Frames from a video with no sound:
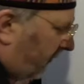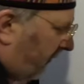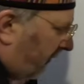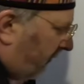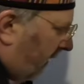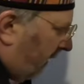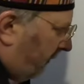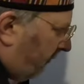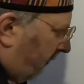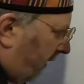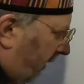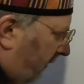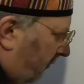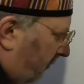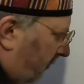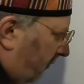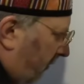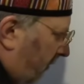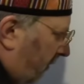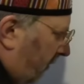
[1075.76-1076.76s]

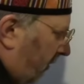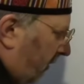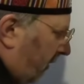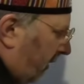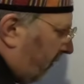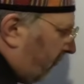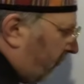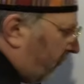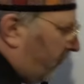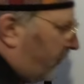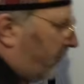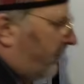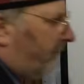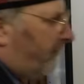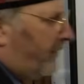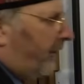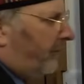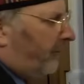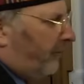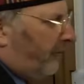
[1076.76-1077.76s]
civilization and its
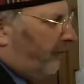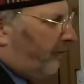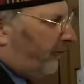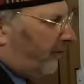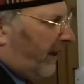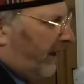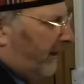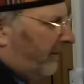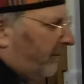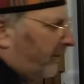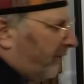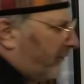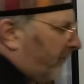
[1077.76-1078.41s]
universal state.